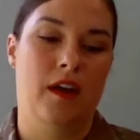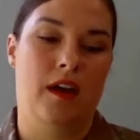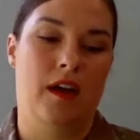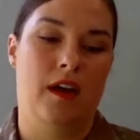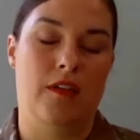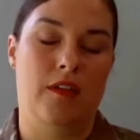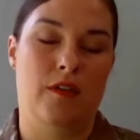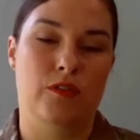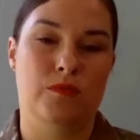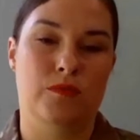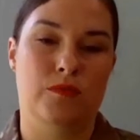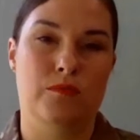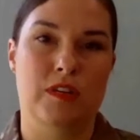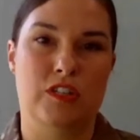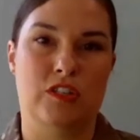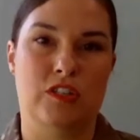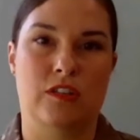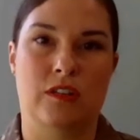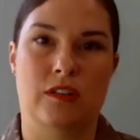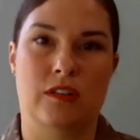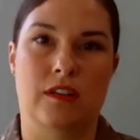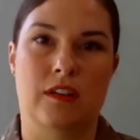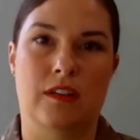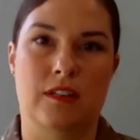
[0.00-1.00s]
those
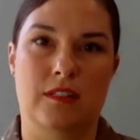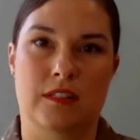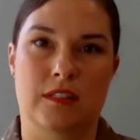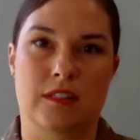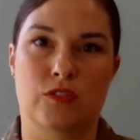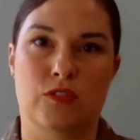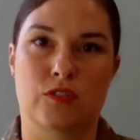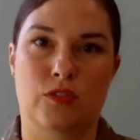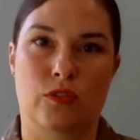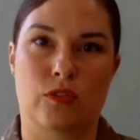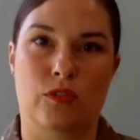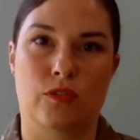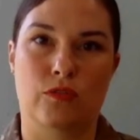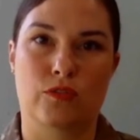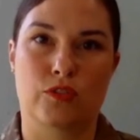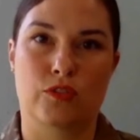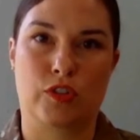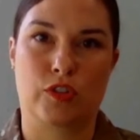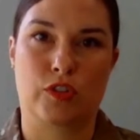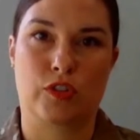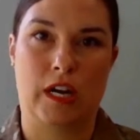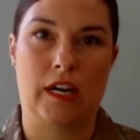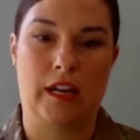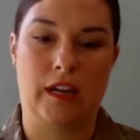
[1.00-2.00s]
mission essential
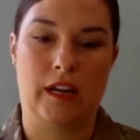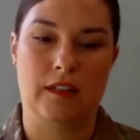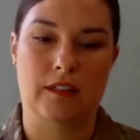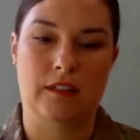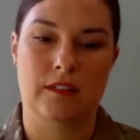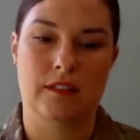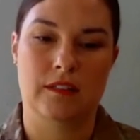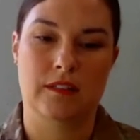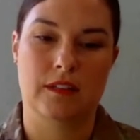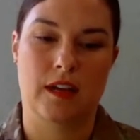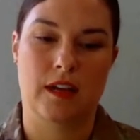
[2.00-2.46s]
training